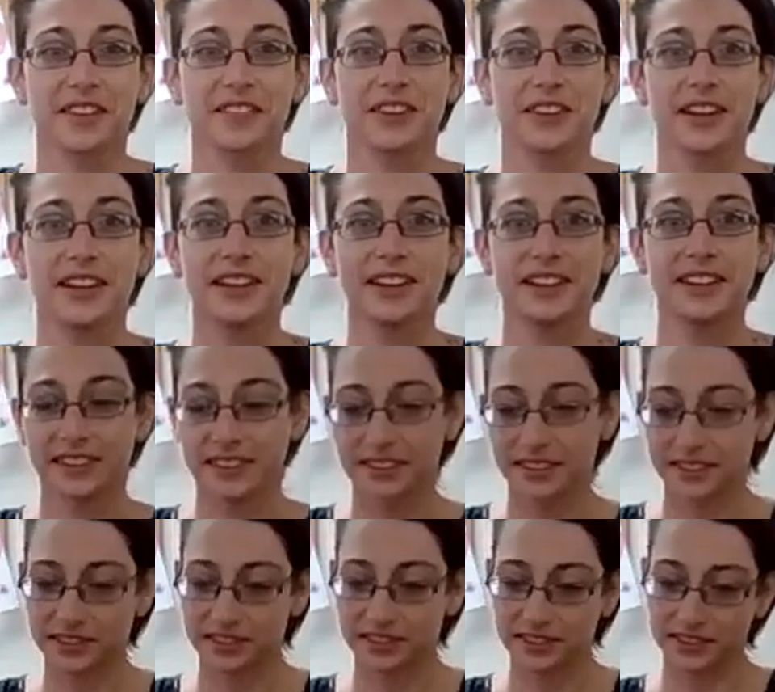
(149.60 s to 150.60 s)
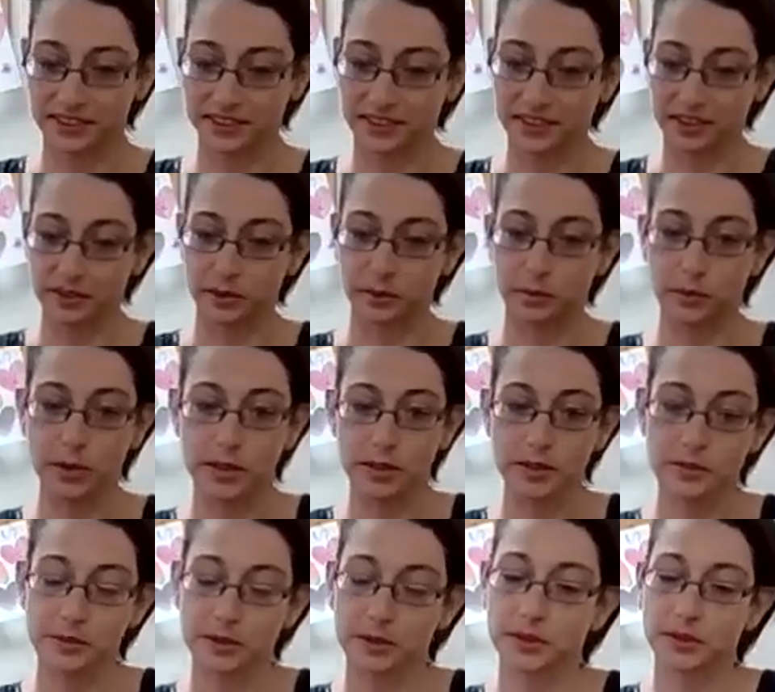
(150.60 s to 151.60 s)
All right. There's
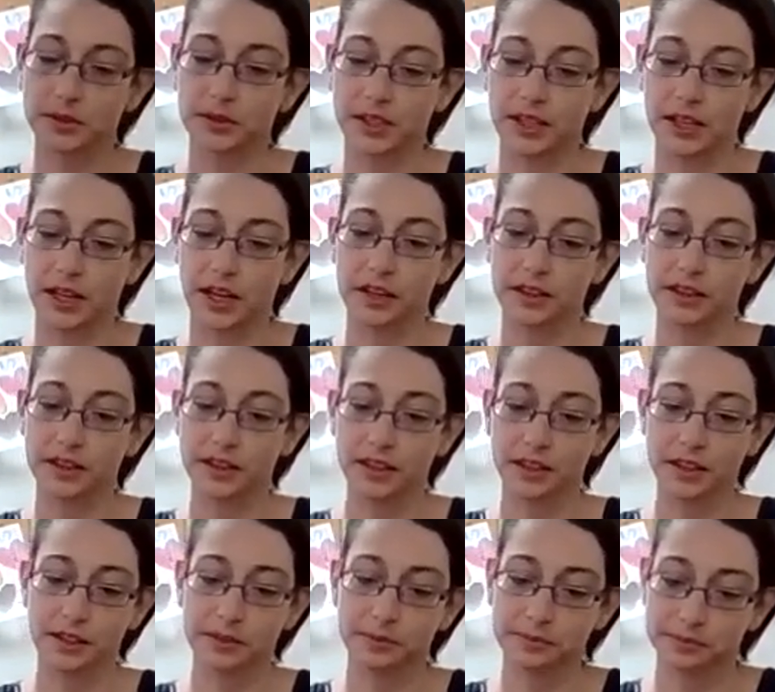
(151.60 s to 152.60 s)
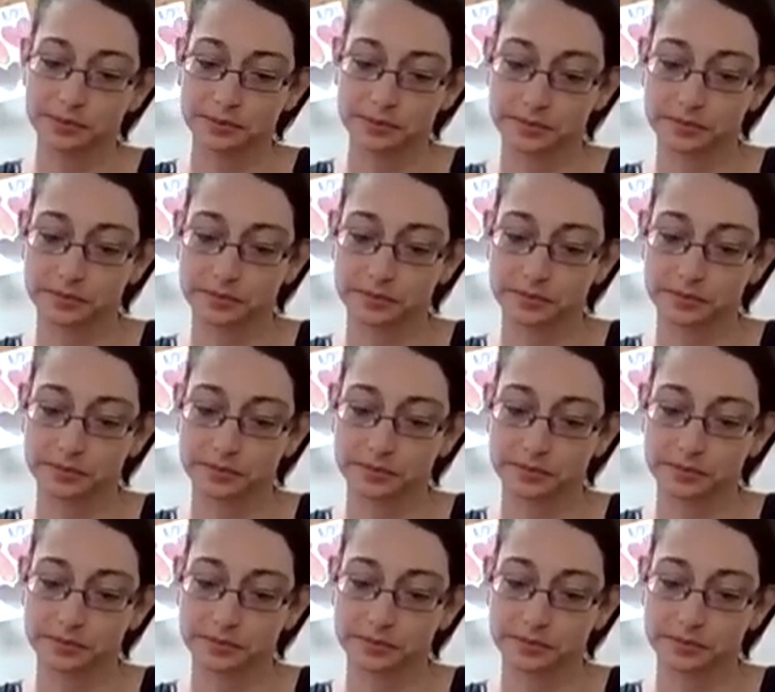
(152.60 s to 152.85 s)
one, we'll do the other.